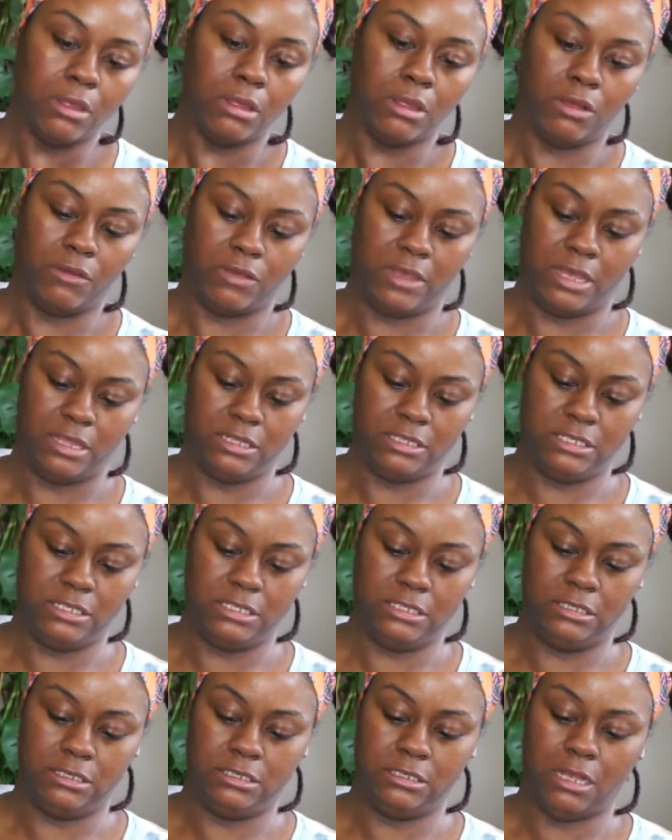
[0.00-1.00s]
Okay, this is
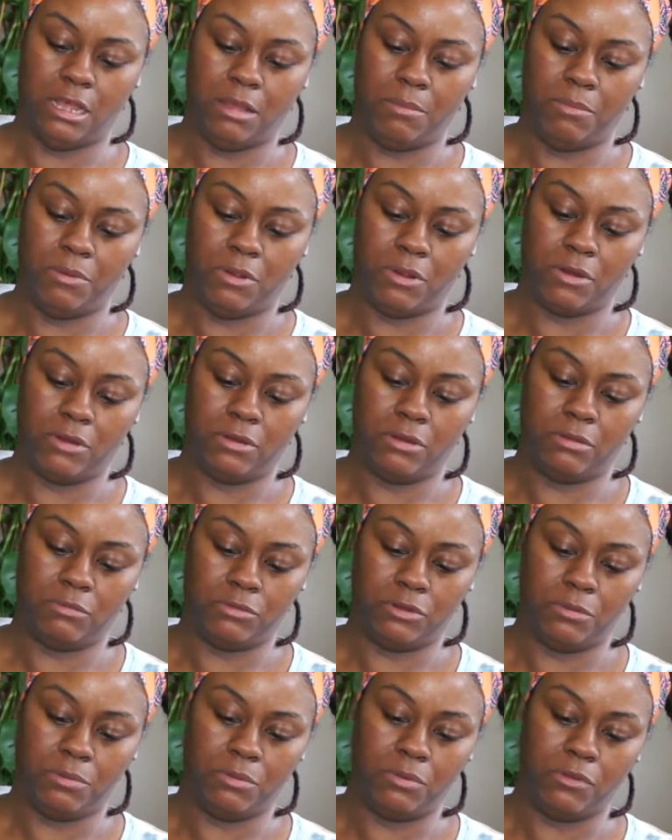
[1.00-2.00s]
the top part. I'm
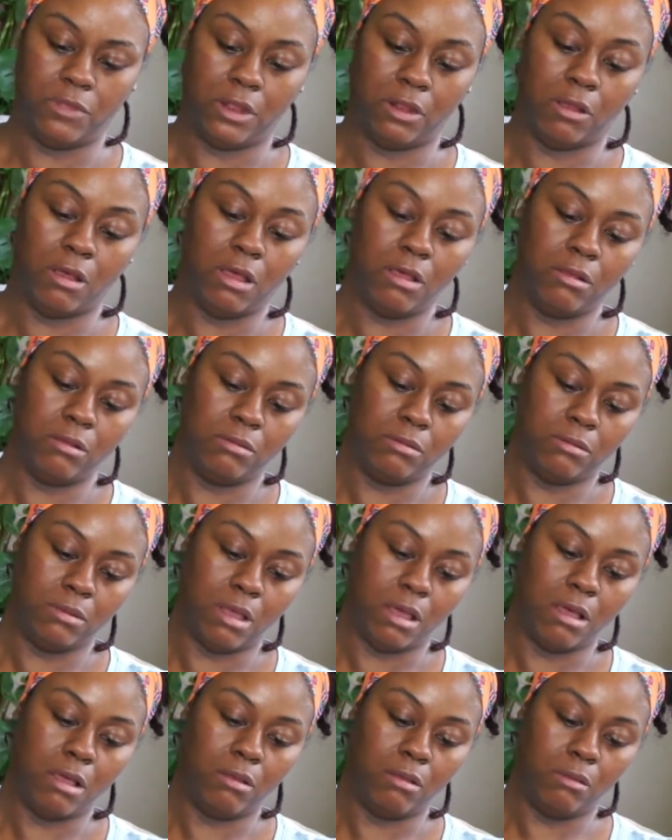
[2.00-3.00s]
going to pull that off.
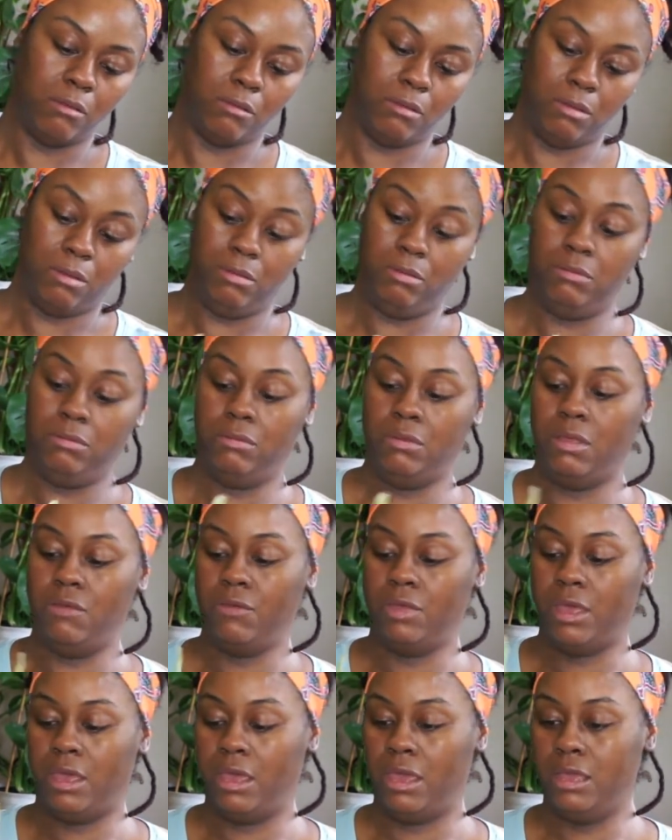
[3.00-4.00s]
Oh,
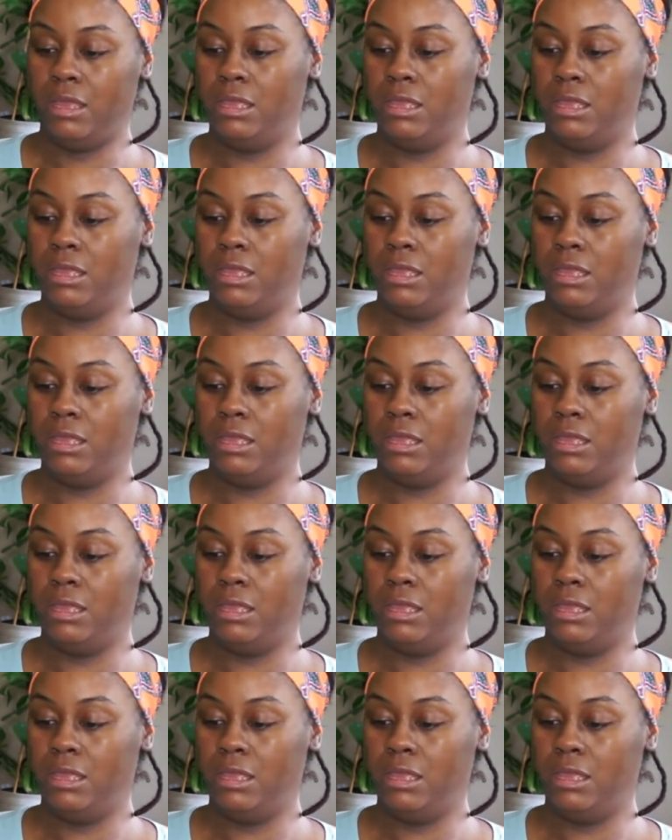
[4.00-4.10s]
okay.